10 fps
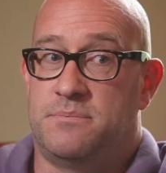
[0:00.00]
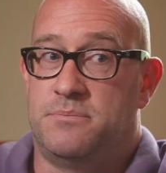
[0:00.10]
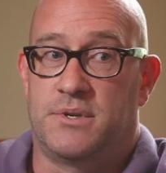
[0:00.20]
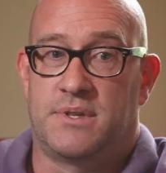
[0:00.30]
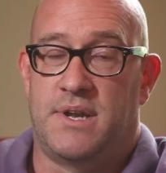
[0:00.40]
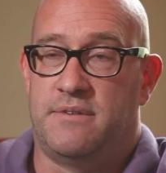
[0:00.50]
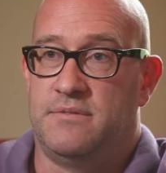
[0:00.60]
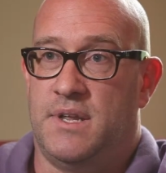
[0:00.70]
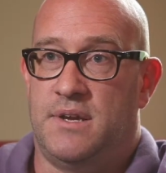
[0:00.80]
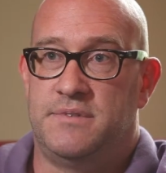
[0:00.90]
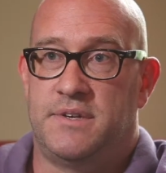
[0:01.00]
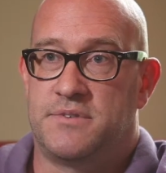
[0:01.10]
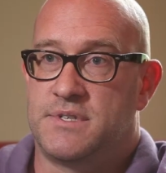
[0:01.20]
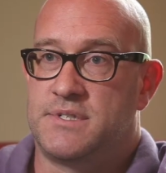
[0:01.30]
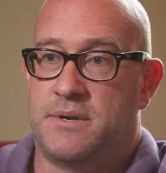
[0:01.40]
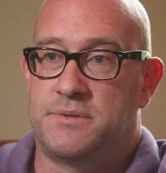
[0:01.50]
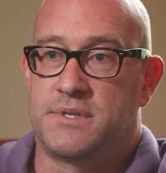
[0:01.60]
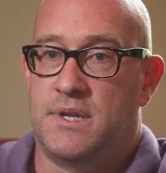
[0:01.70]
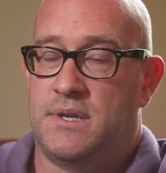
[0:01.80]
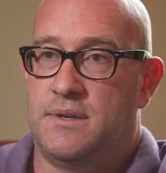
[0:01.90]
a book that I've loved ever since I was a
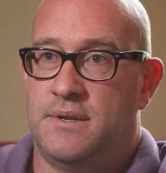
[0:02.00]
kid.